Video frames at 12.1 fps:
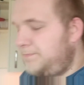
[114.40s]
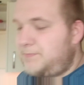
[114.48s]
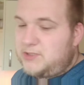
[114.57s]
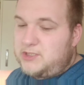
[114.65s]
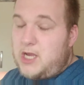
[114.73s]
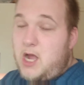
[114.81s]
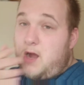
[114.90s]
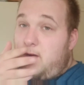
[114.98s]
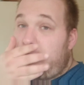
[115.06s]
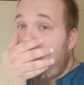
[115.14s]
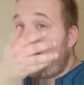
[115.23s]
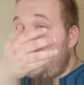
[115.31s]
So
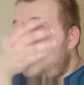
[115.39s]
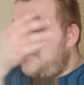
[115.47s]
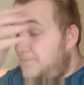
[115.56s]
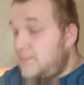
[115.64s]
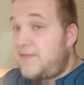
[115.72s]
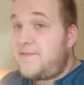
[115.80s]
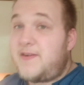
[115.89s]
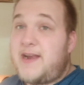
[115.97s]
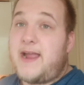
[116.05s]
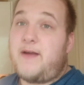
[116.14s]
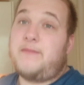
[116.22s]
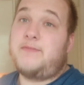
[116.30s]
for
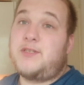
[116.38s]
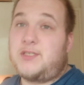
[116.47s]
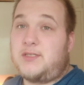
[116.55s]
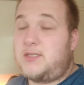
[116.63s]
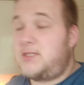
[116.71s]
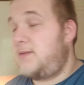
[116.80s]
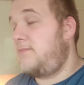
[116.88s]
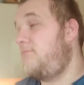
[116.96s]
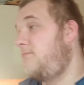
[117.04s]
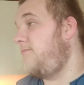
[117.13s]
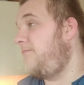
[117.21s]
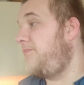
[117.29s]
now I'm just
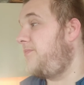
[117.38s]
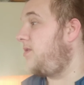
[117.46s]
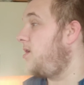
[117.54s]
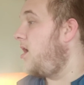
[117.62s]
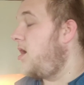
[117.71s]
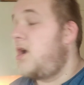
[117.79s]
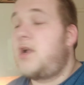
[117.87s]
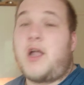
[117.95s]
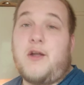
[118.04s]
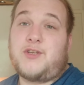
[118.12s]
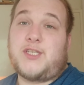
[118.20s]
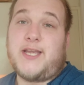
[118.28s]

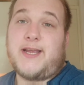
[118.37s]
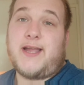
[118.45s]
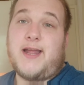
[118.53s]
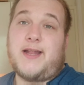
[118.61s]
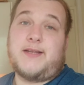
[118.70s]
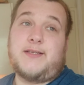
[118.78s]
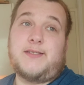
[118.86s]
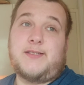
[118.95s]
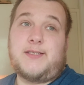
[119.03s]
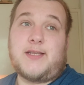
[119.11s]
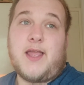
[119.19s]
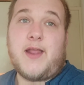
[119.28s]
coasting,
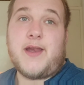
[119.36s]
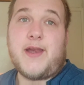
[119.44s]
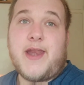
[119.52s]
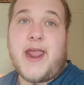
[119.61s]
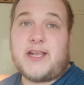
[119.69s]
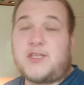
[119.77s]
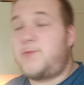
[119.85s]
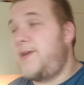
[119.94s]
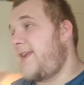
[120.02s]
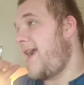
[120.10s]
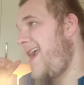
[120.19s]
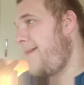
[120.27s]
and next
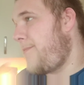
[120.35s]
week I am